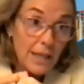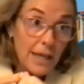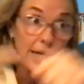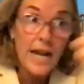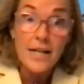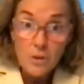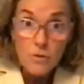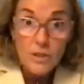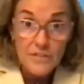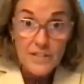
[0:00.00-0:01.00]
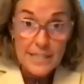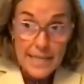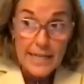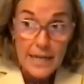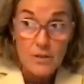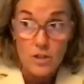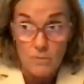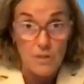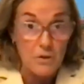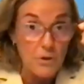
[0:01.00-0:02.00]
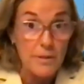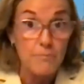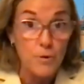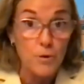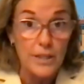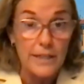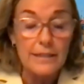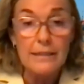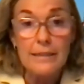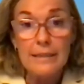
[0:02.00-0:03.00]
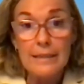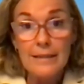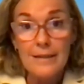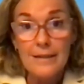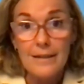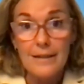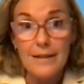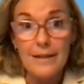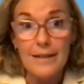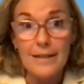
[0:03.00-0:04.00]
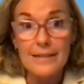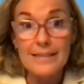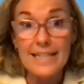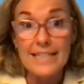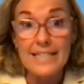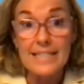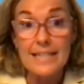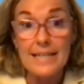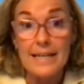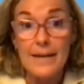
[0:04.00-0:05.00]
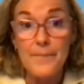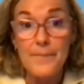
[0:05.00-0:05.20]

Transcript: and also give us data and something really important, that is to